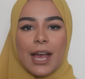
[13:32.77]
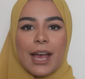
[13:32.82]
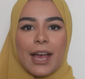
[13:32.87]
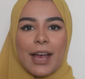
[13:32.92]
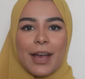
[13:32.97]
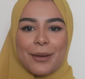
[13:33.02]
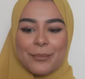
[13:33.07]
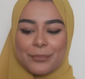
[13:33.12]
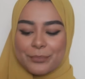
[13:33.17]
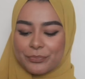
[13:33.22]

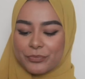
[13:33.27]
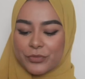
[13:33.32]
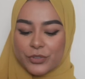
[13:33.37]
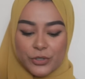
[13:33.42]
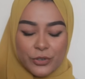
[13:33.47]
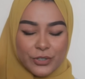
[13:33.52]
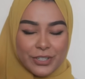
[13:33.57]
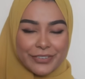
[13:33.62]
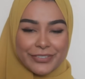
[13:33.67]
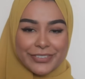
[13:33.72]
Um,
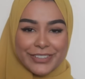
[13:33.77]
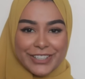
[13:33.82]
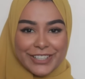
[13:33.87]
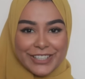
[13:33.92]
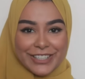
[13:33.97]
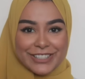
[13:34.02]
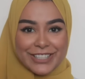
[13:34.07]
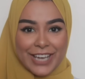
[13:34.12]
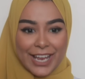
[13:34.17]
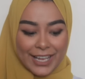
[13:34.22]
so
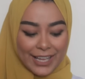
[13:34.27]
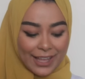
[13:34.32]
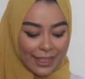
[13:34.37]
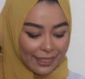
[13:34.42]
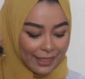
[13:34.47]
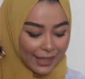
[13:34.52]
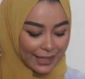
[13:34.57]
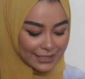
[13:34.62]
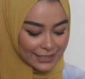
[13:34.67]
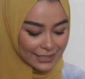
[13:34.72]
definitely check
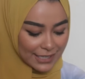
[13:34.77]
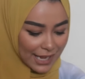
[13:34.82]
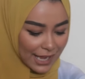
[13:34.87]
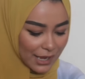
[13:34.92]
that